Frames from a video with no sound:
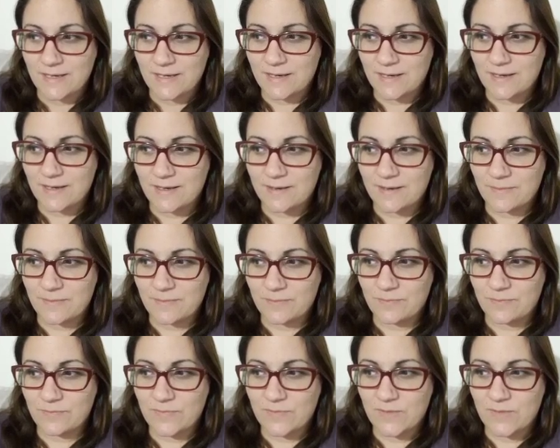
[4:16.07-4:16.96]

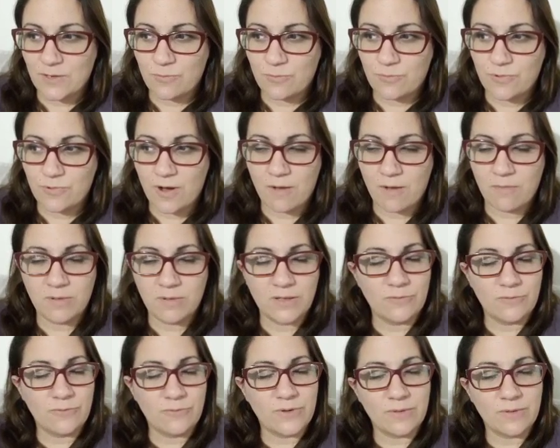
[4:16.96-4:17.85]
You
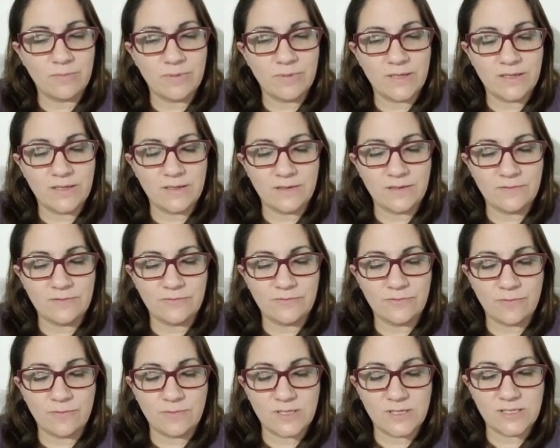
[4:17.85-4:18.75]
probably will be
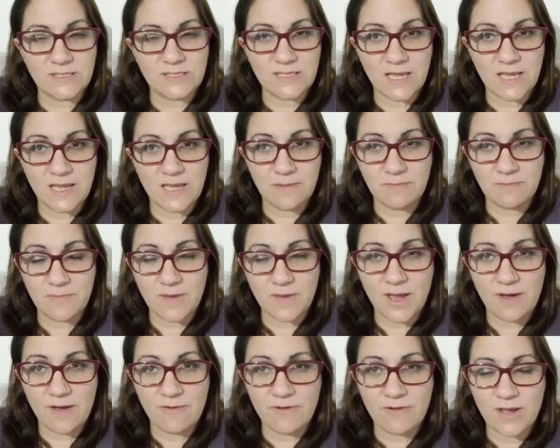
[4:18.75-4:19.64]
from the same
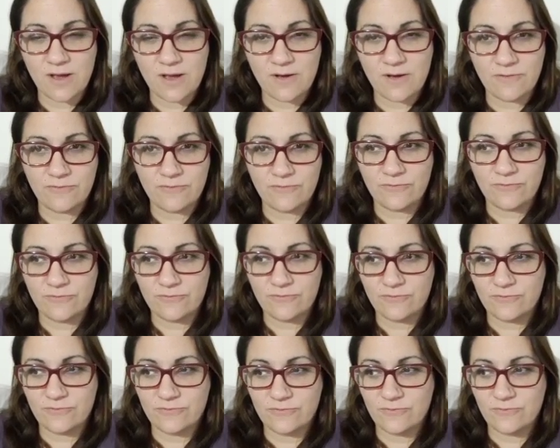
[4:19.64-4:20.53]
area of
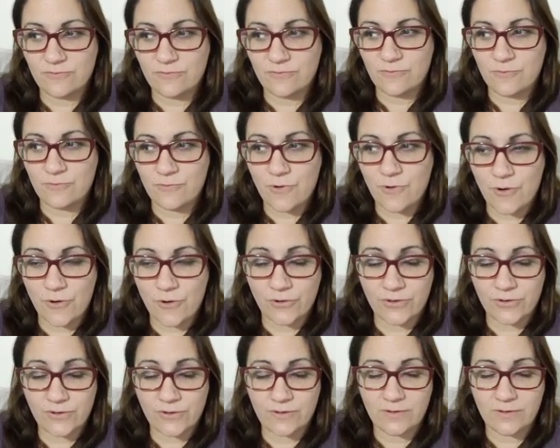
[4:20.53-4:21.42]

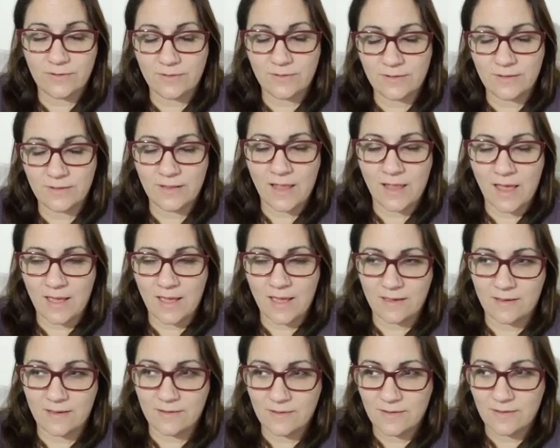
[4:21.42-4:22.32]
work,
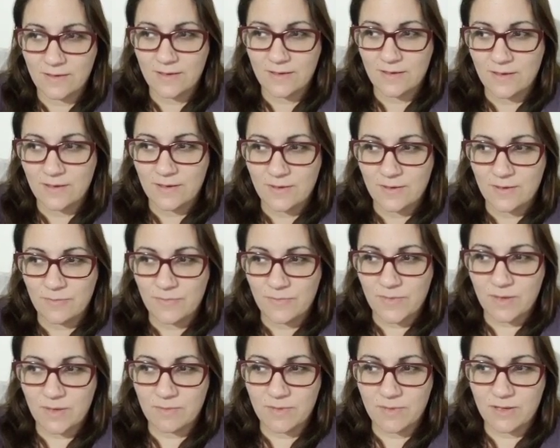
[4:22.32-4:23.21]
like
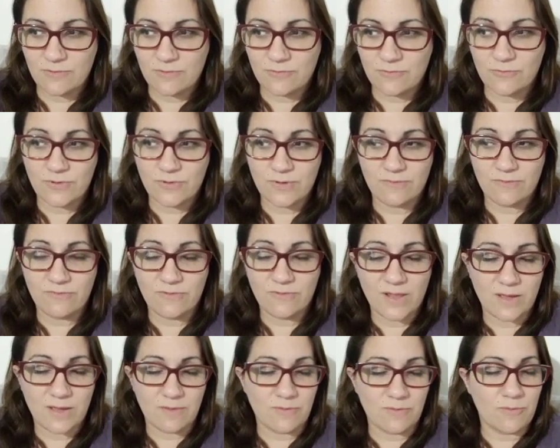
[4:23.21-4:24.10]
me and my twin
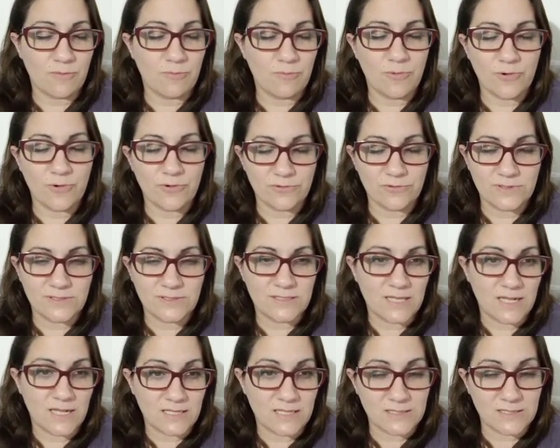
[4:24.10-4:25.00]
flame, we're both
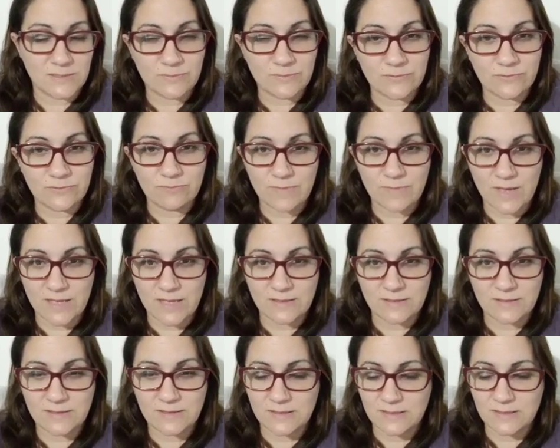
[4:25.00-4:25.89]

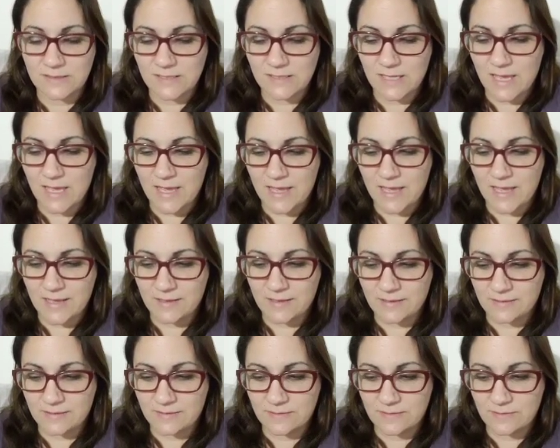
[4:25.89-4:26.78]
salesmen,
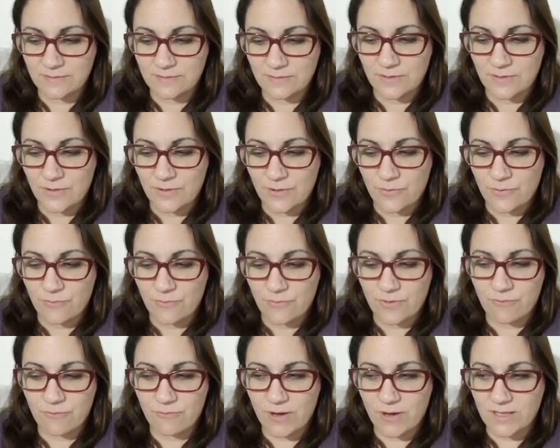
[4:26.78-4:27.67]
and
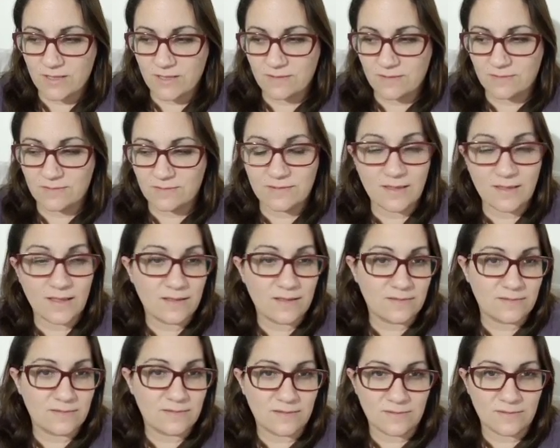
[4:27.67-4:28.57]
we're great in
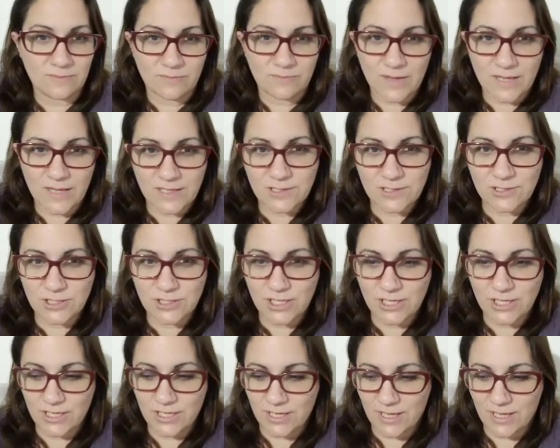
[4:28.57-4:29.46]
sales and
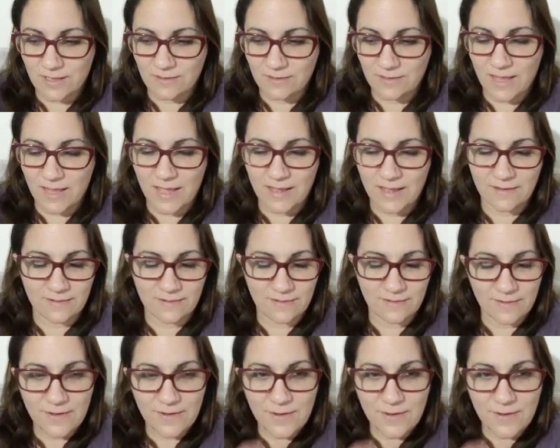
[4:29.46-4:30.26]
managing, and like,